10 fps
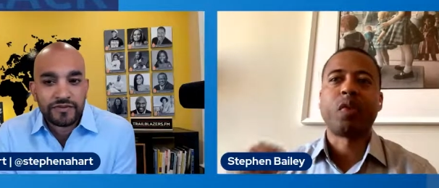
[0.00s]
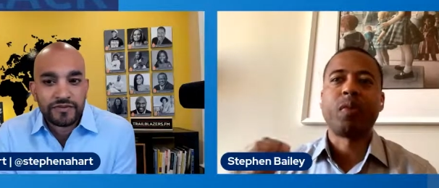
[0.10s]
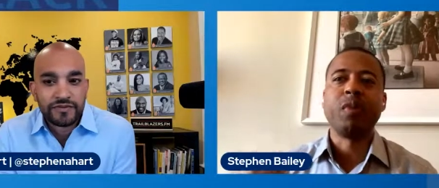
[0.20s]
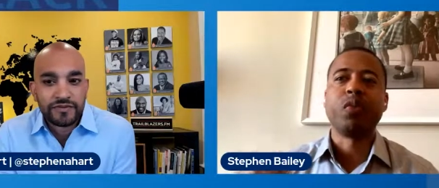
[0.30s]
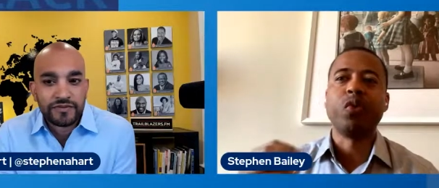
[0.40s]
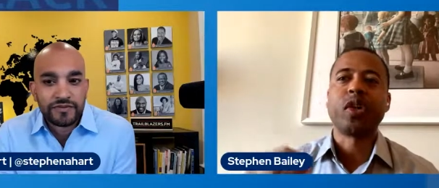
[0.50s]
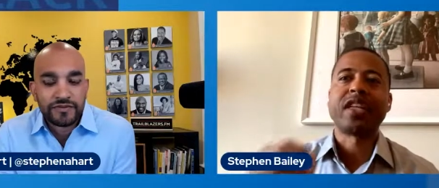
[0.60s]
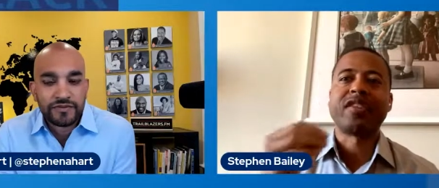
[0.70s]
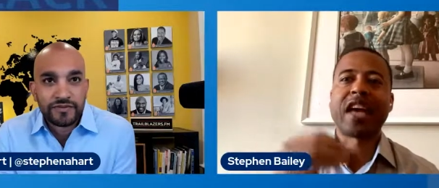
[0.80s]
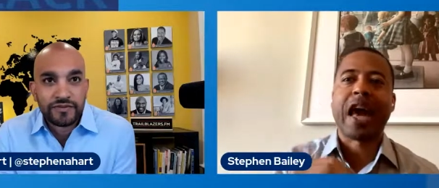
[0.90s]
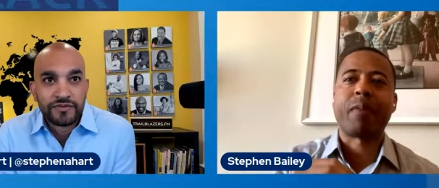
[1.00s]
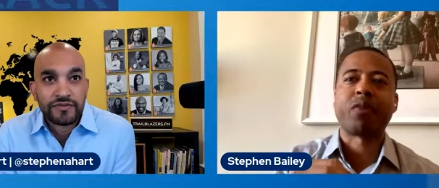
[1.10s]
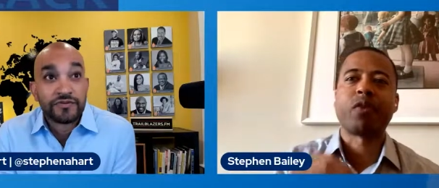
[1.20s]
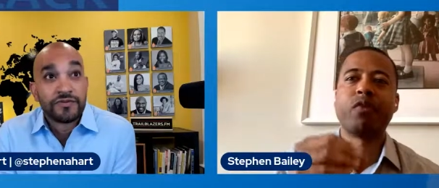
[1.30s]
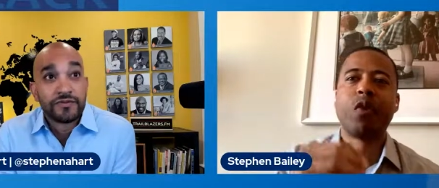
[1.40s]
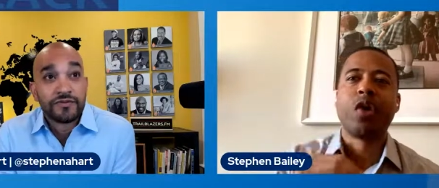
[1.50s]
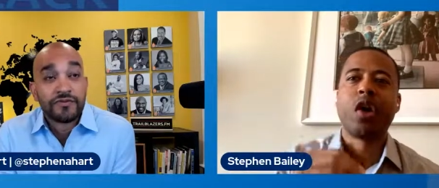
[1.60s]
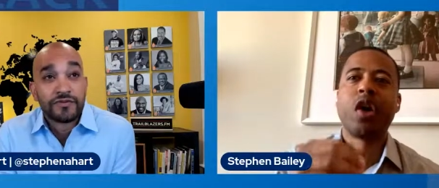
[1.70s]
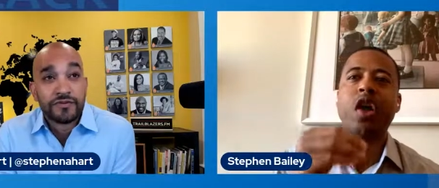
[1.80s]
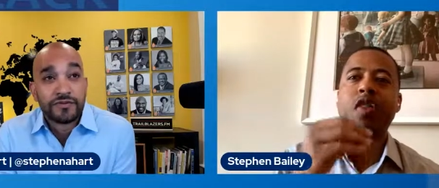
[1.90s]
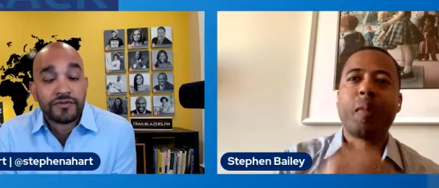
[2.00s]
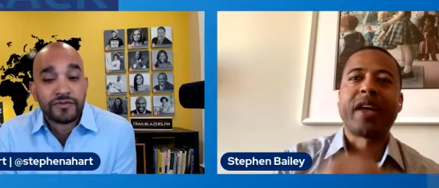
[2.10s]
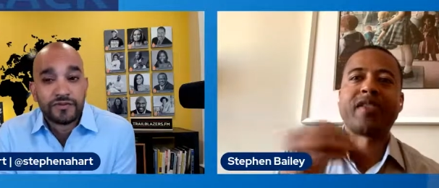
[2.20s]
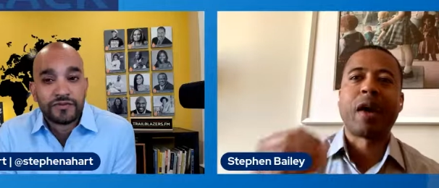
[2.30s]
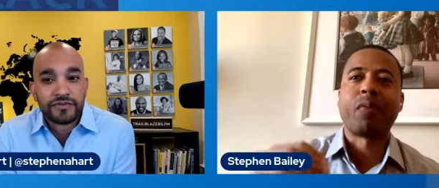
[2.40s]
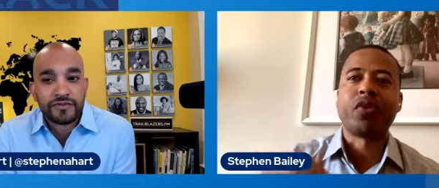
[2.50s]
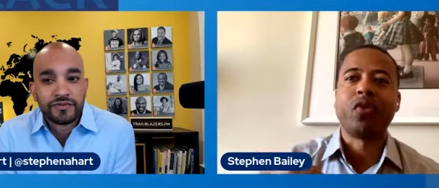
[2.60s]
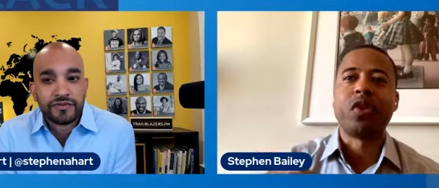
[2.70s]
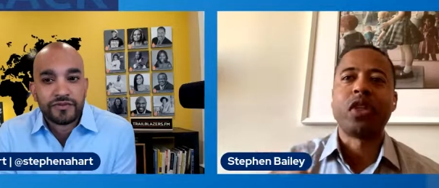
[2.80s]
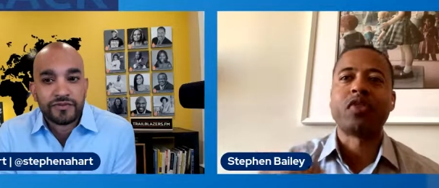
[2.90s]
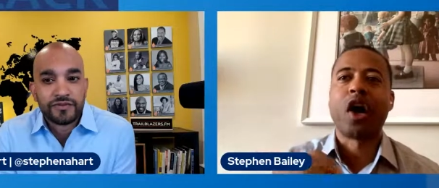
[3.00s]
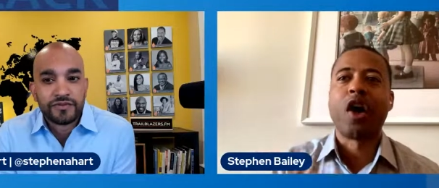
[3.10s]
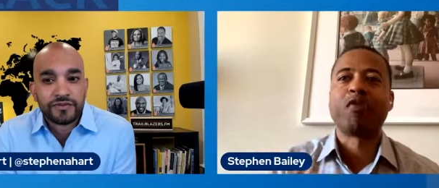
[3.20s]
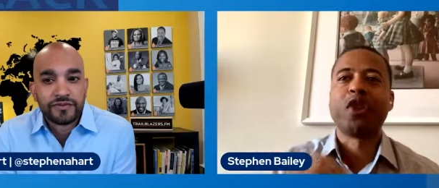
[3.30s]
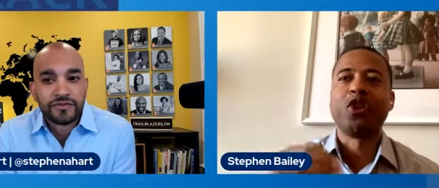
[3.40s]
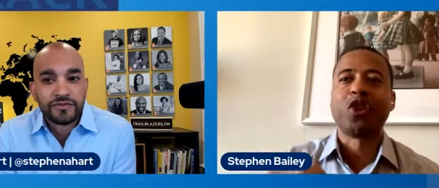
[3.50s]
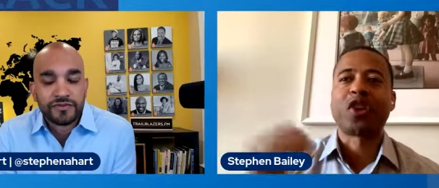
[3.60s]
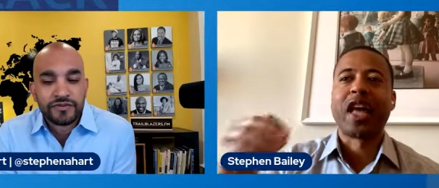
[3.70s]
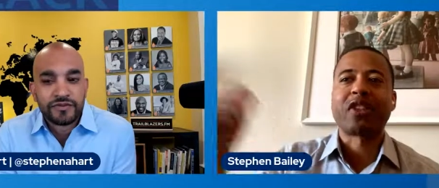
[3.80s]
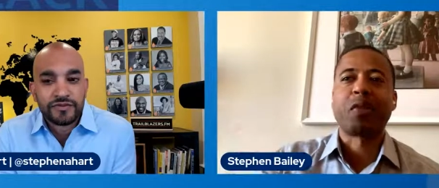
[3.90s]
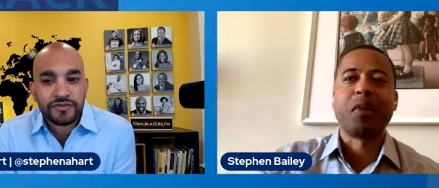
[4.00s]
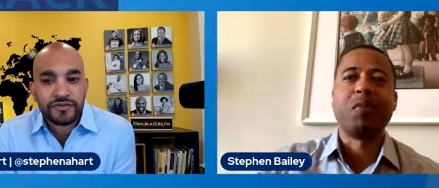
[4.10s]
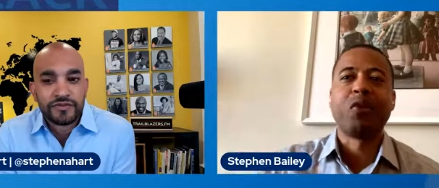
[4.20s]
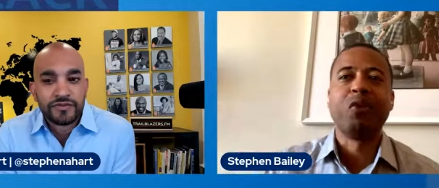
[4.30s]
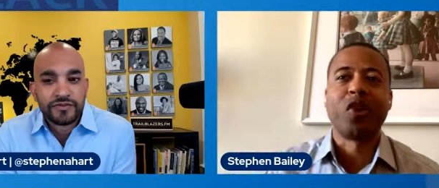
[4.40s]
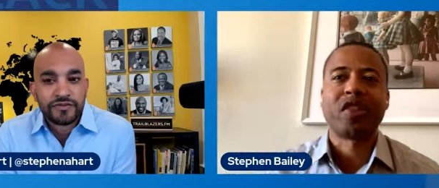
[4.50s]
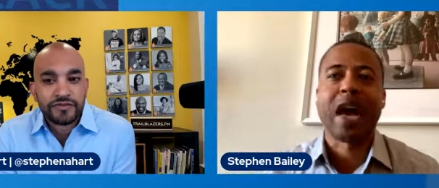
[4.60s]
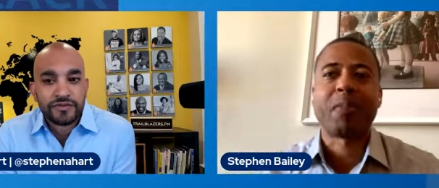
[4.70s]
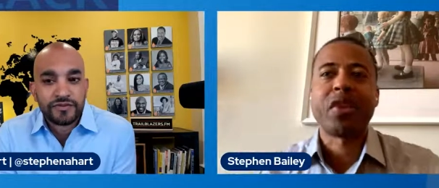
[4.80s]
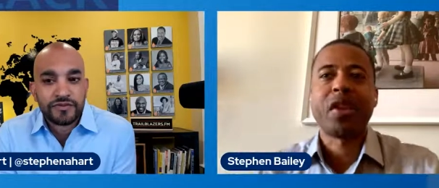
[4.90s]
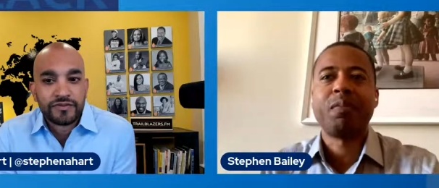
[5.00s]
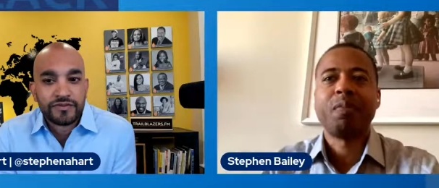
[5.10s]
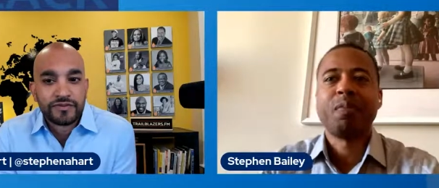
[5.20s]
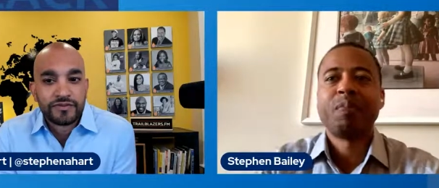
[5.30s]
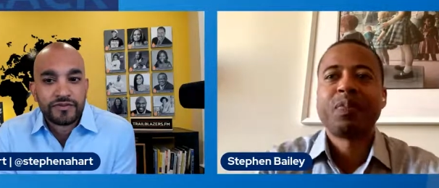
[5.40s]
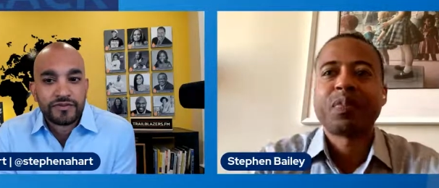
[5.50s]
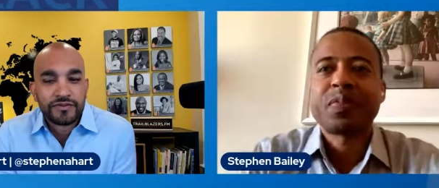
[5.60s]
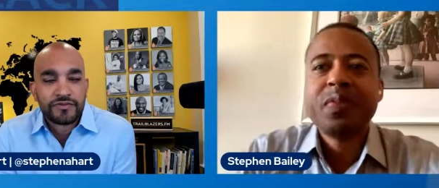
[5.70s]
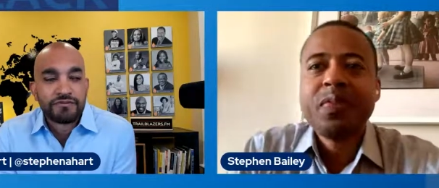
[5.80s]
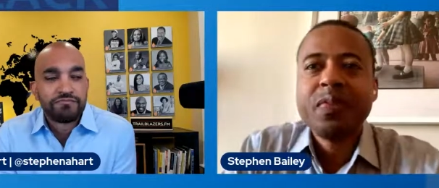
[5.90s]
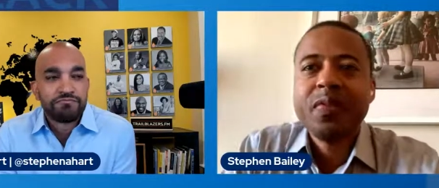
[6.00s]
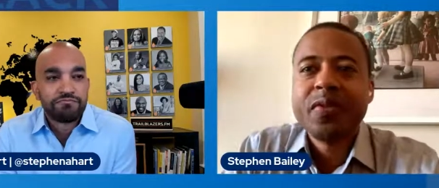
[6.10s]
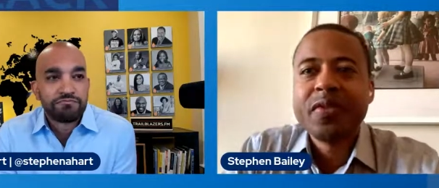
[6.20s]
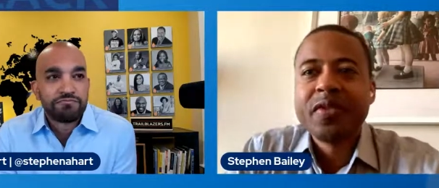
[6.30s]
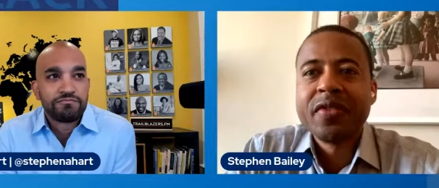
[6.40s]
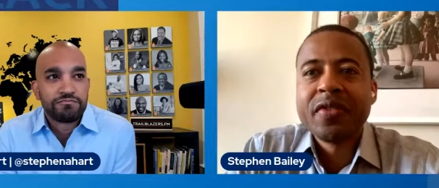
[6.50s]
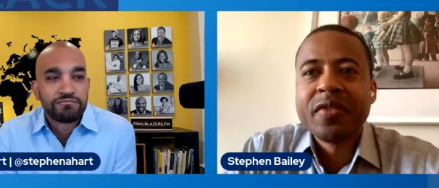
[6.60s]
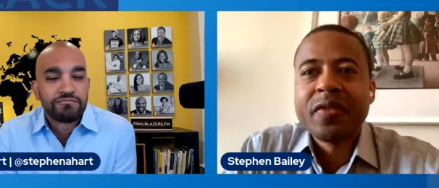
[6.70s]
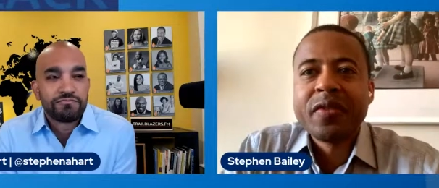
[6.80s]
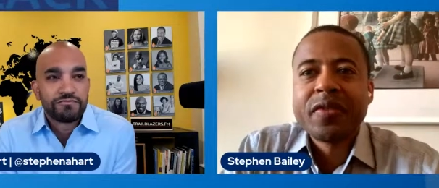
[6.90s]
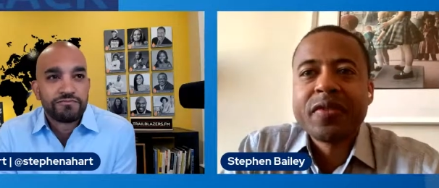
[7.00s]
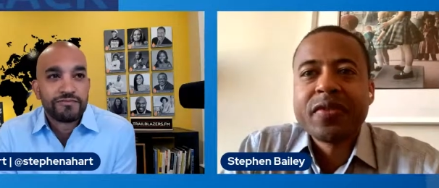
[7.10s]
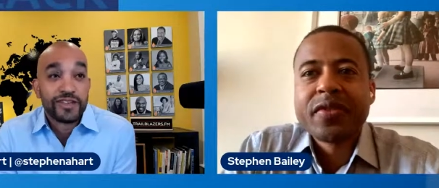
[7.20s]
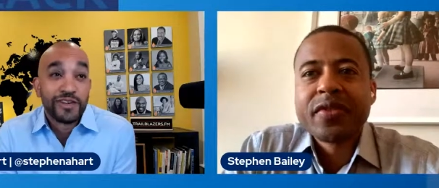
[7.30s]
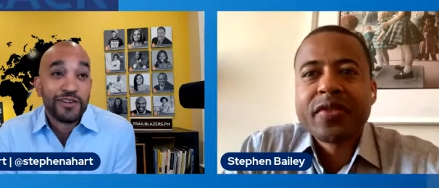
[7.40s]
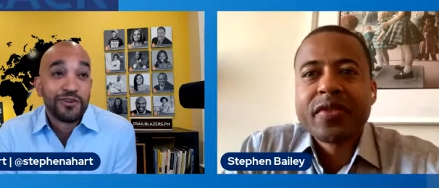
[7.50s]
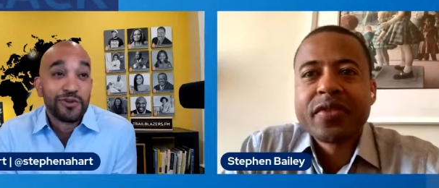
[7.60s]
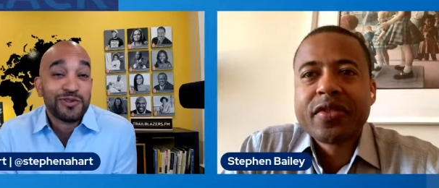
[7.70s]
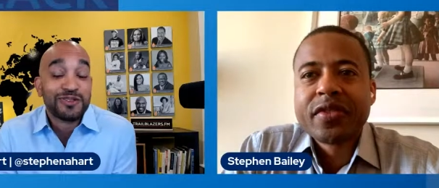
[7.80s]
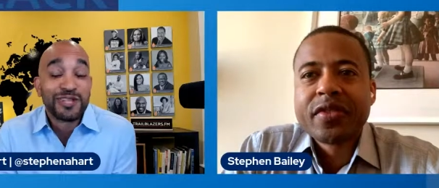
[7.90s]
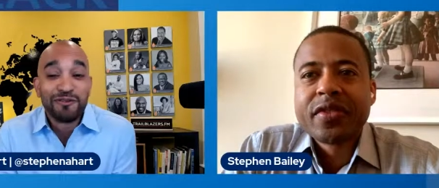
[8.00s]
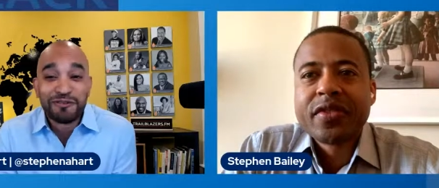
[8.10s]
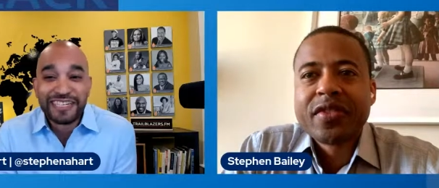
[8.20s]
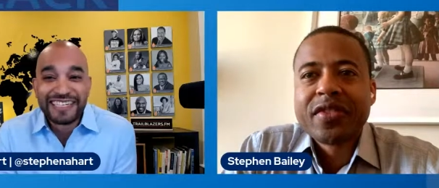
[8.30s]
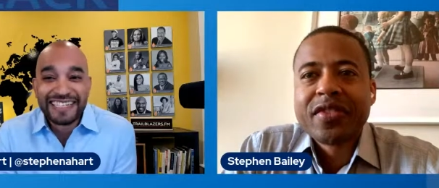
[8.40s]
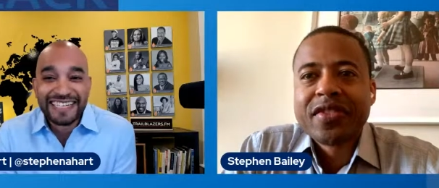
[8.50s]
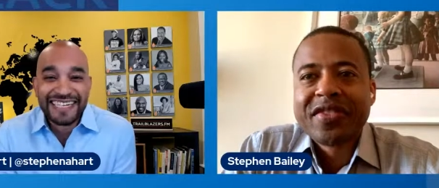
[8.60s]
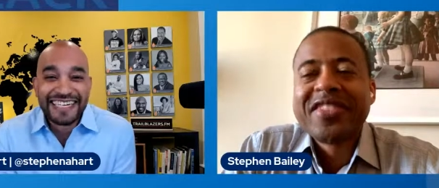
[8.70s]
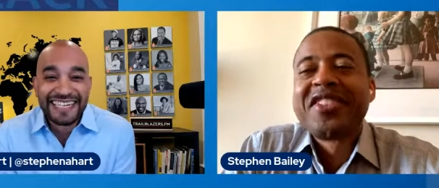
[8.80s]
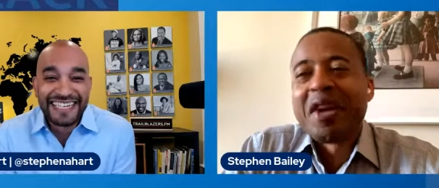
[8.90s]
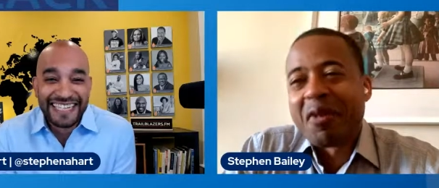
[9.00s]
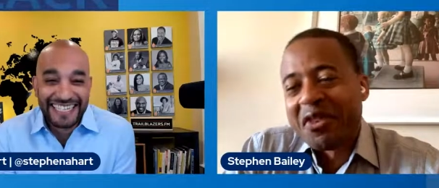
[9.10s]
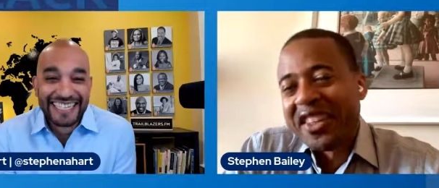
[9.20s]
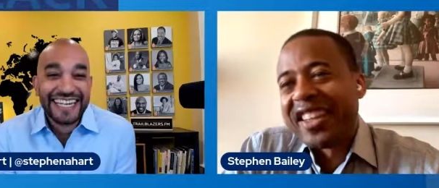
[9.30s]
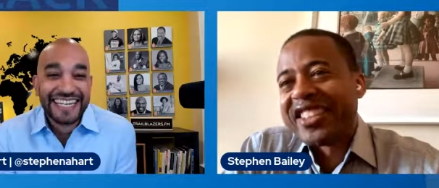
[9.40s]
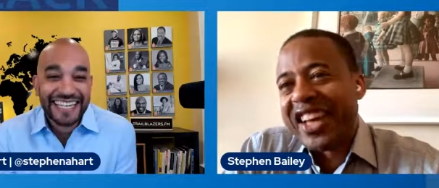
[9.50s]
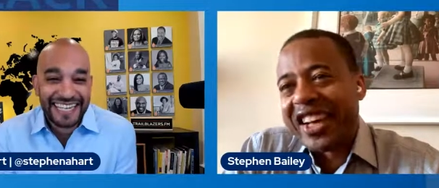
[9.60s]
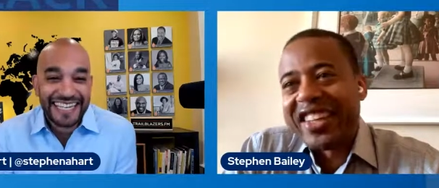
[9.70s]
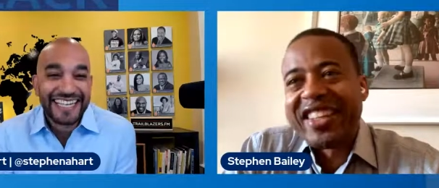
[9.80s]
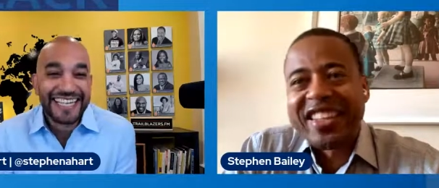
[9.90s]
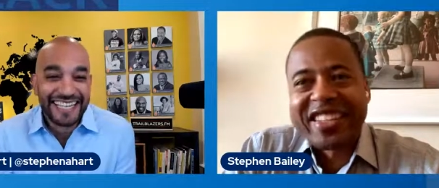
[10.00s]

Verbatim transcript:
Speaker 1: people who get tapped for the best opportunities often look like the people who are tapping them.
Speaker 2: Mm. It removes some of it.
Speaker 1: some of it, exactly,